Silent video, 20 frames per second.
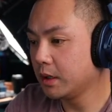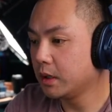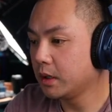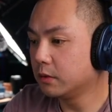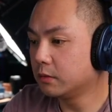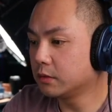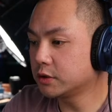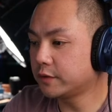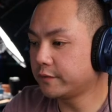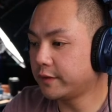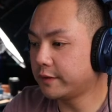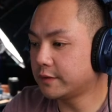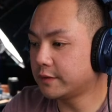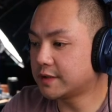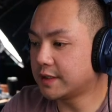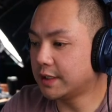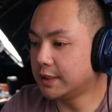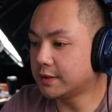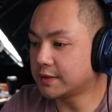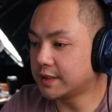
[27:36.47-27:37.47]
What's your favorite
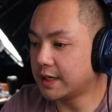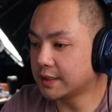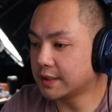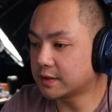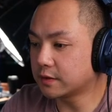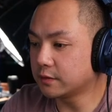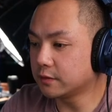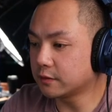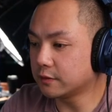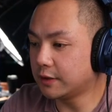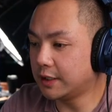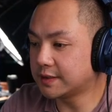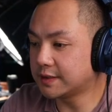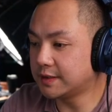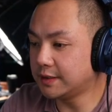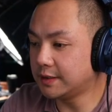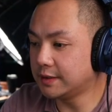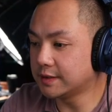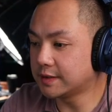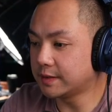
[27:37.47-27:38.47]
style? Tactical,
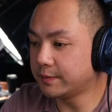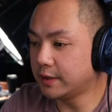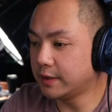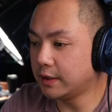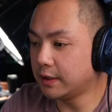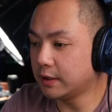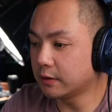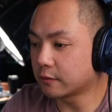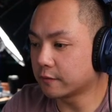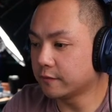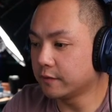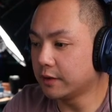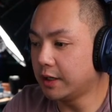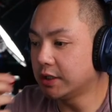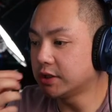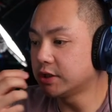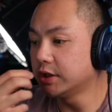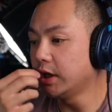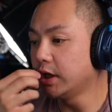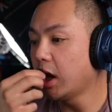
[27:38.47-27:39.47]
classy, intimidating, or
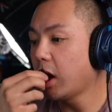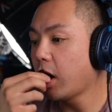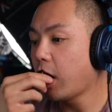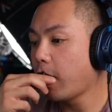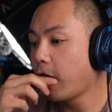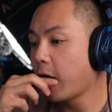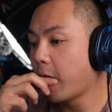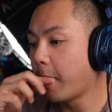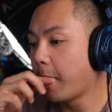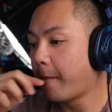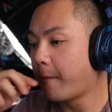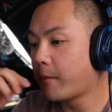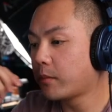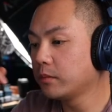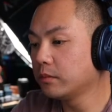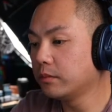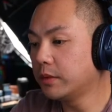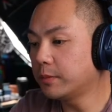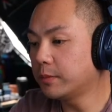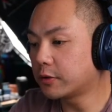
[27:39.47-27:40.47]
flashy?
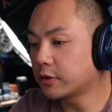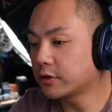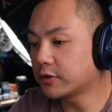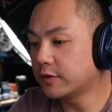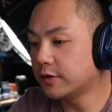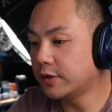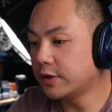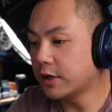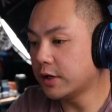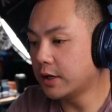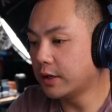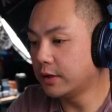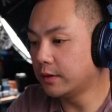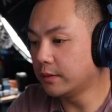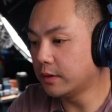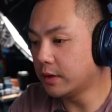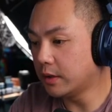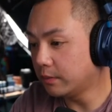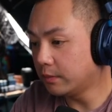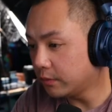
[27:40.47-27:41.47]
Me personally, I,
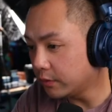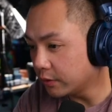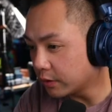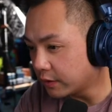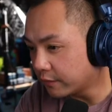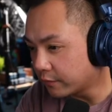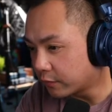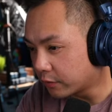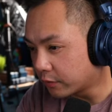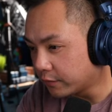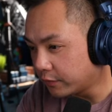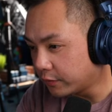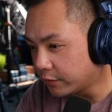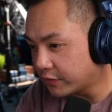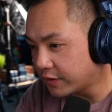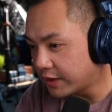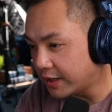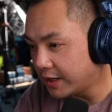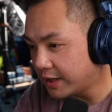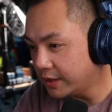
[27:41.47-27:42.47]
I'm looking for a full
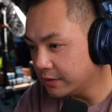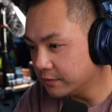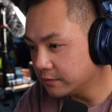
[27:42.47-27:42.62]
tie